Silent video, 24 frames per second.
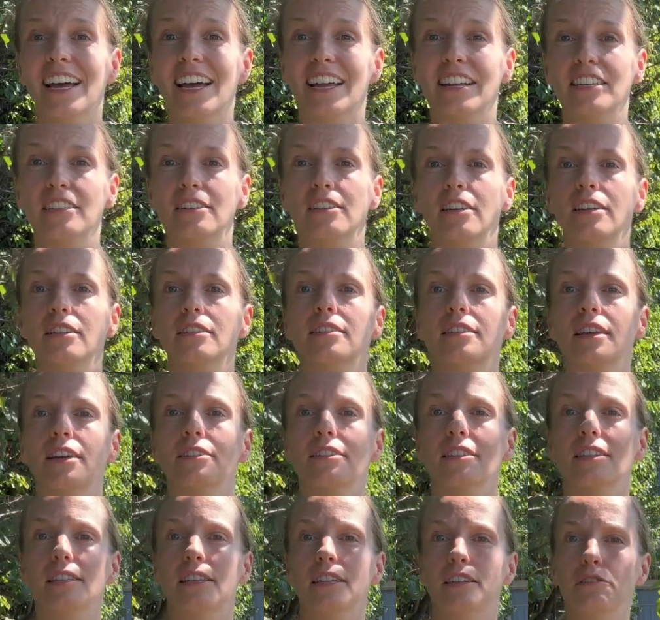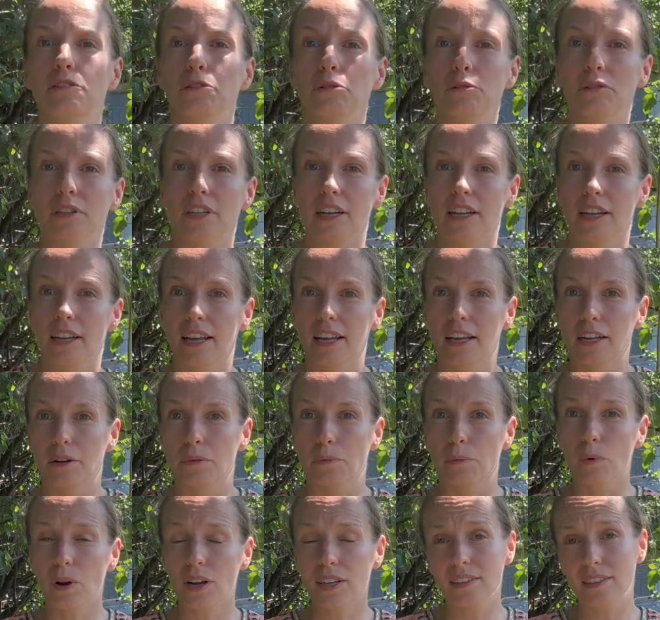and it turns out that they sold it in
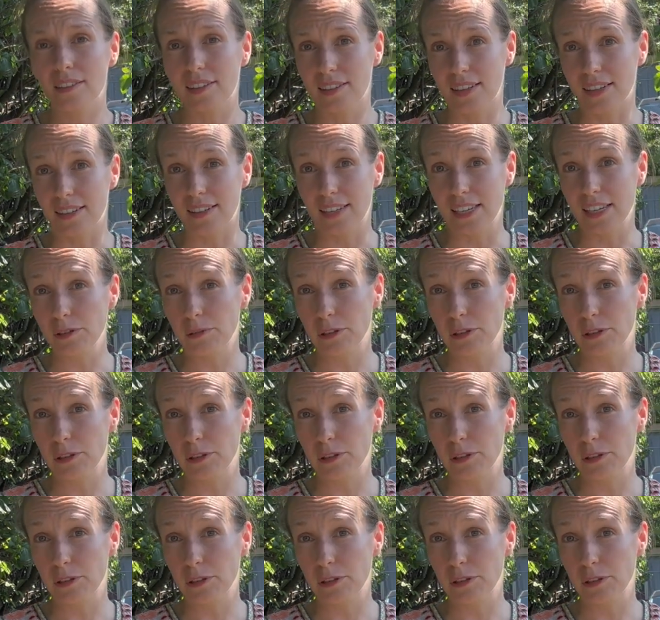one city,